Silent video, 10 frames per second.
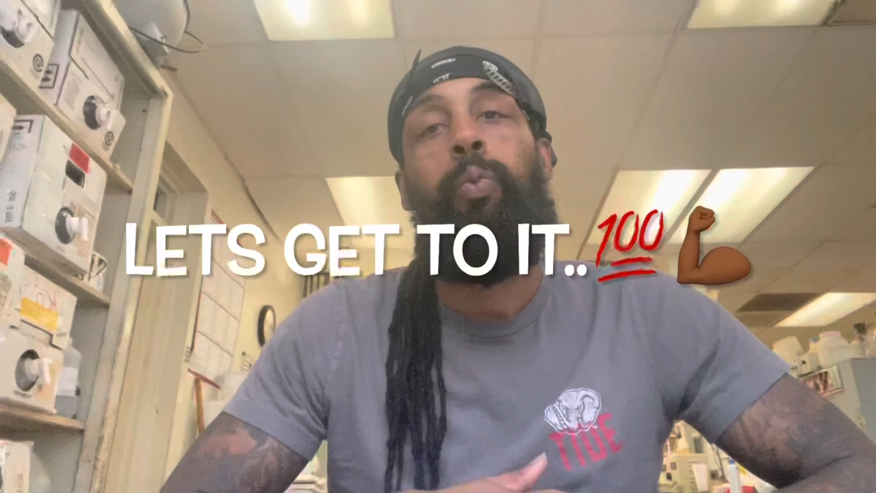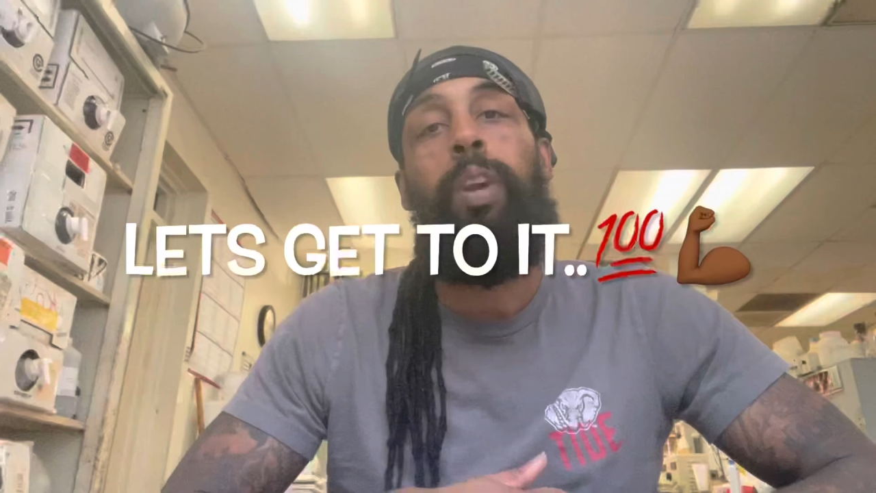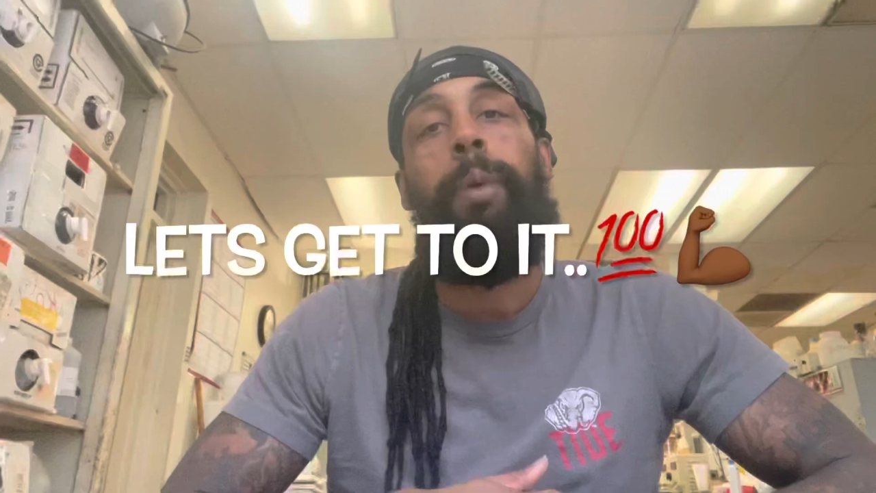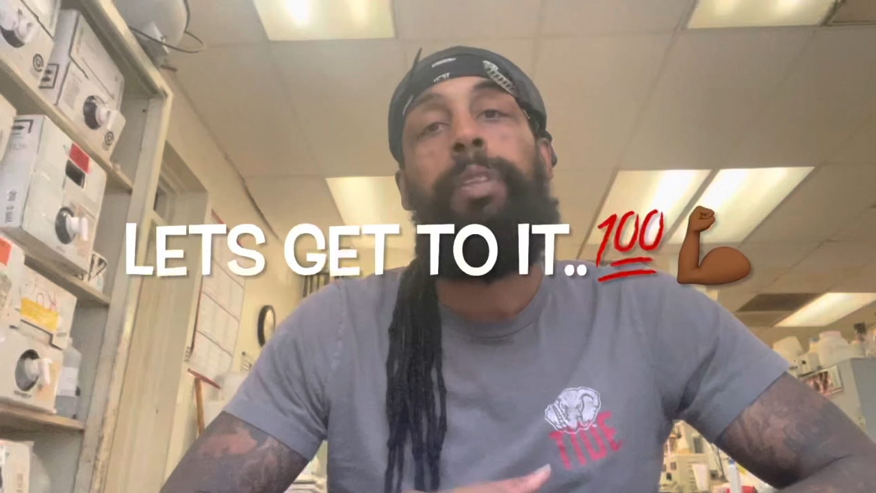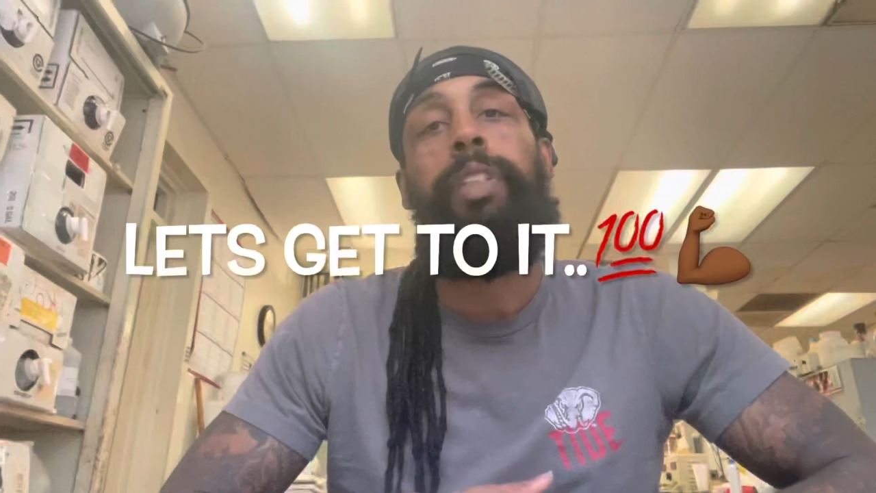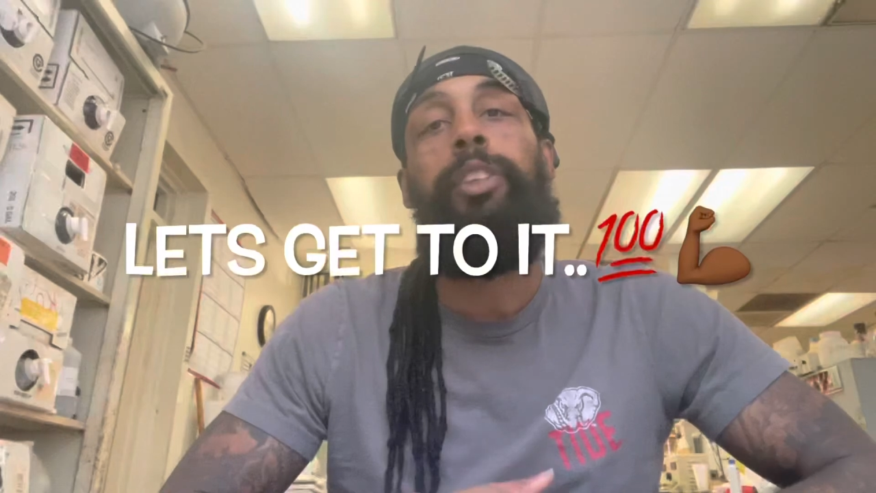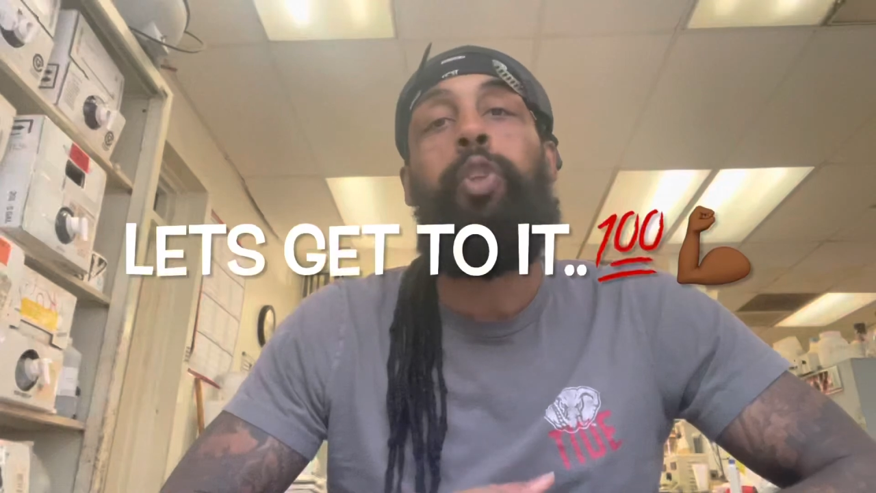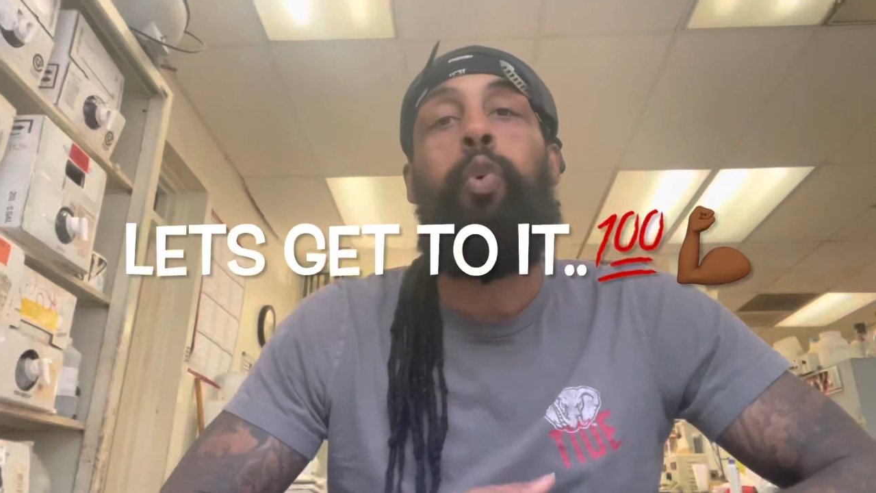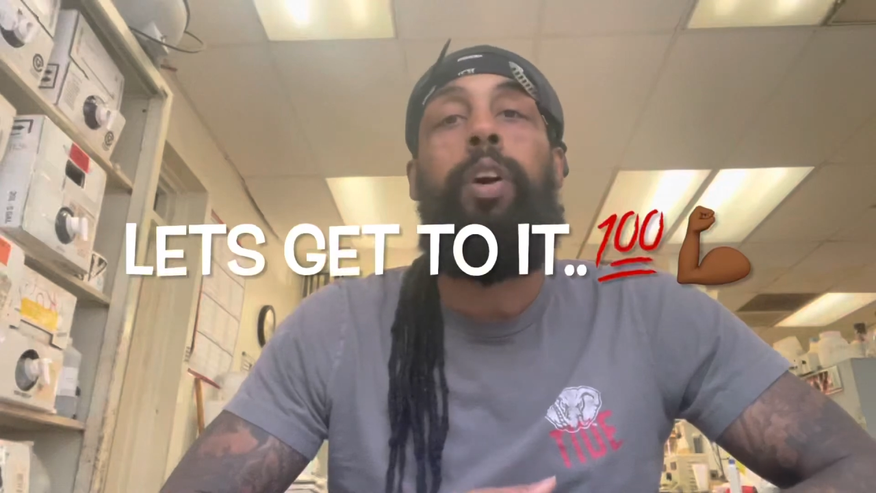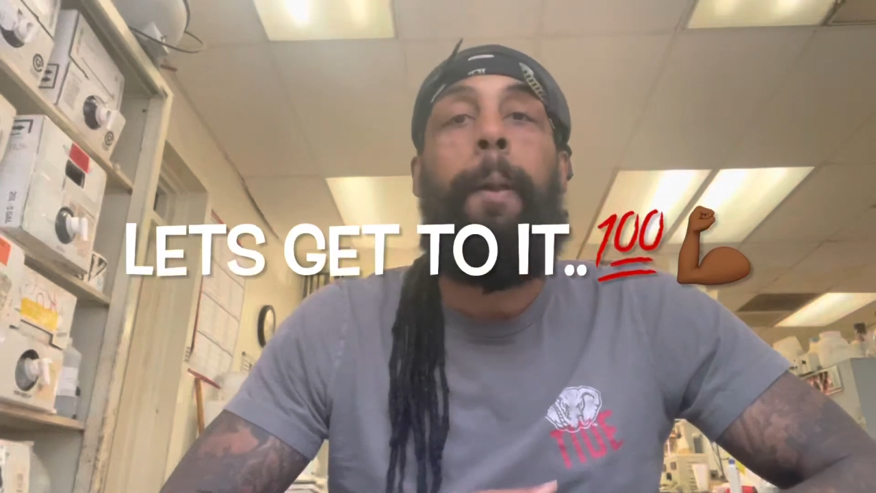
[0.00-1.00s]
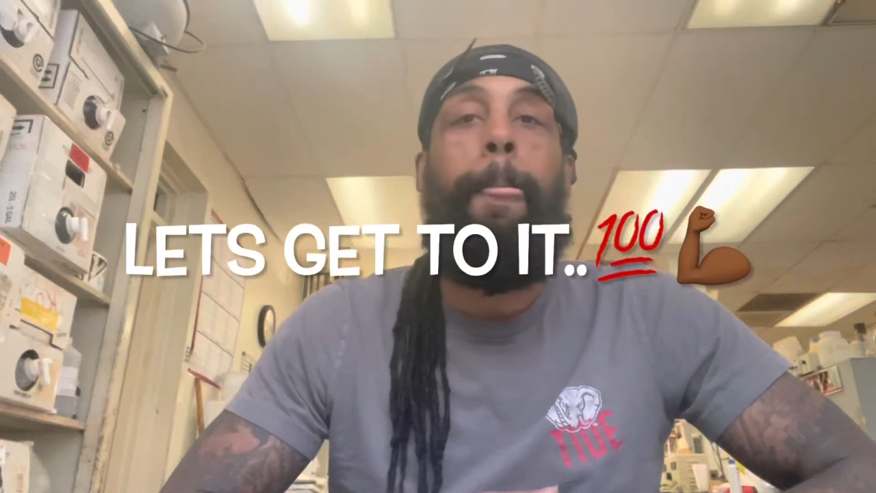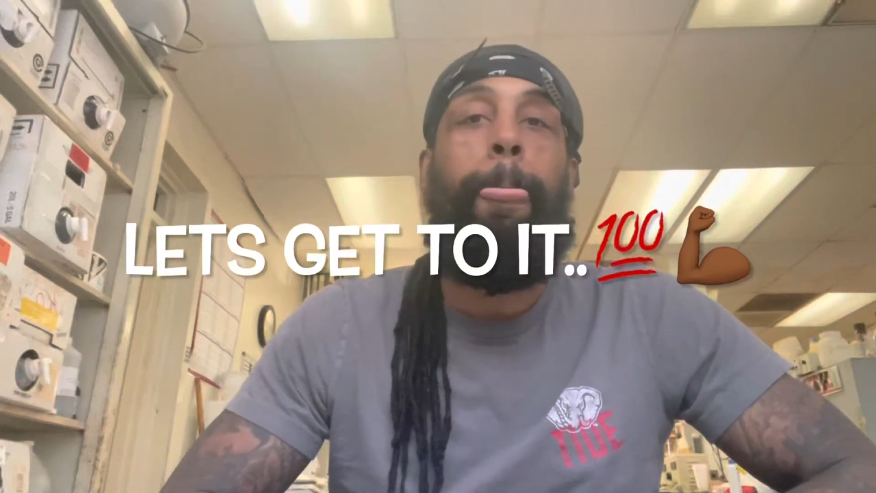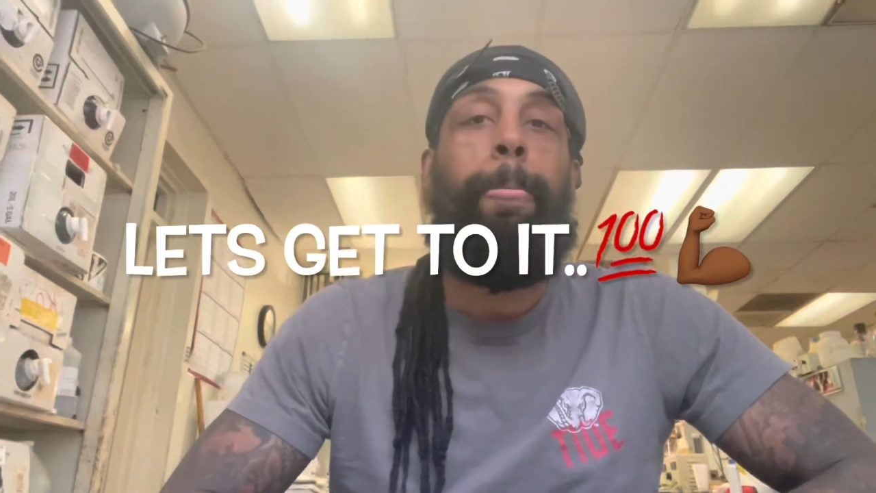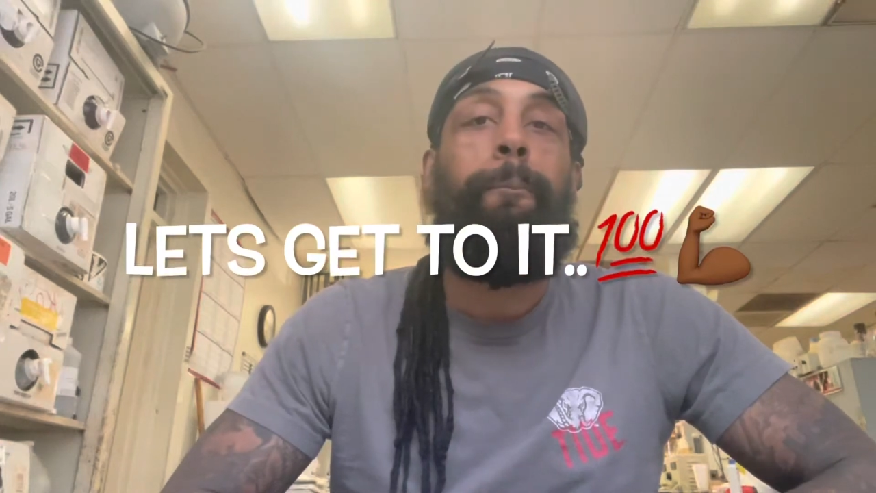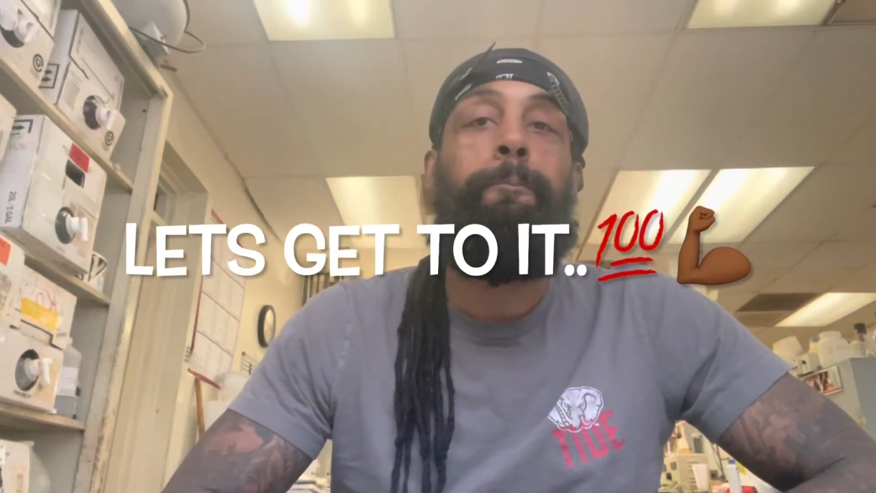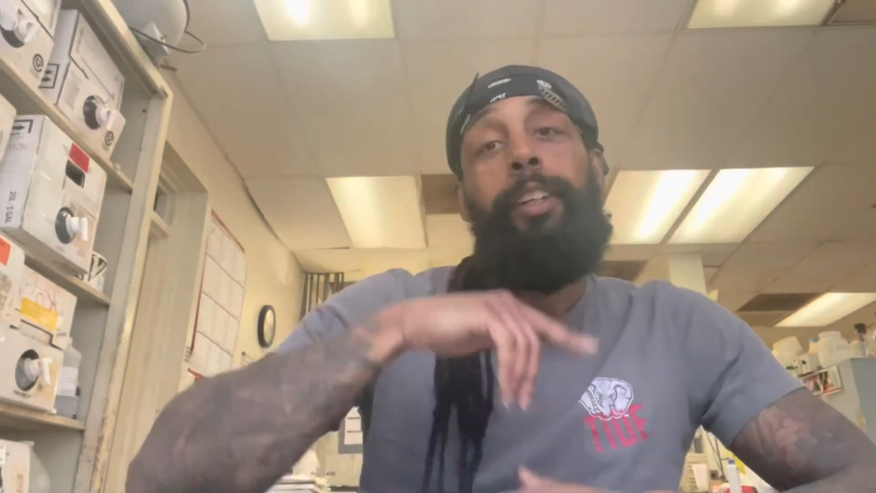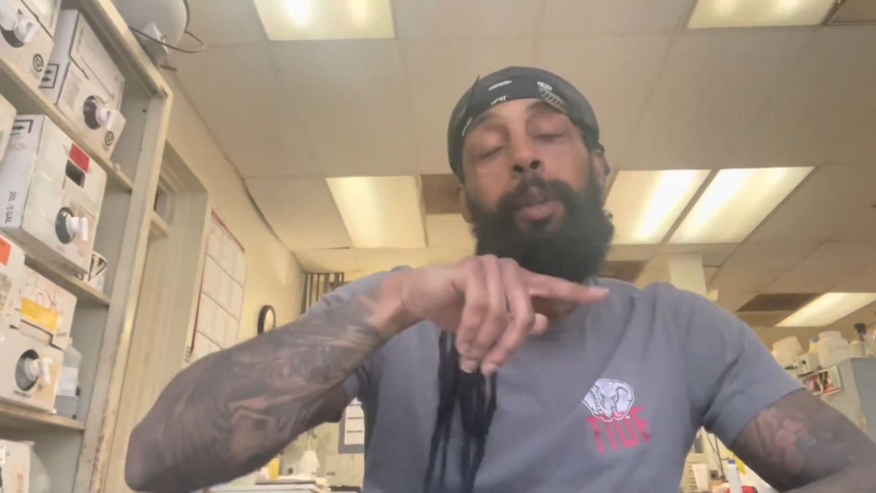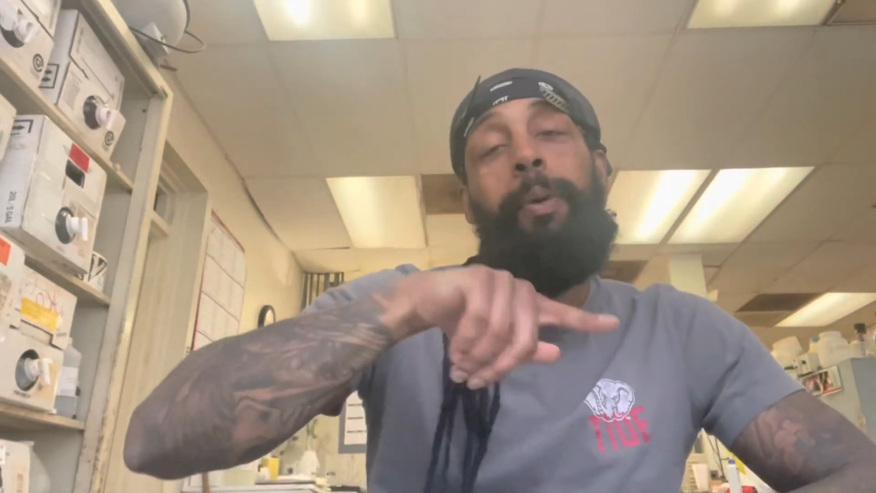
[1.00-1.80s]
What up? Let's get to it.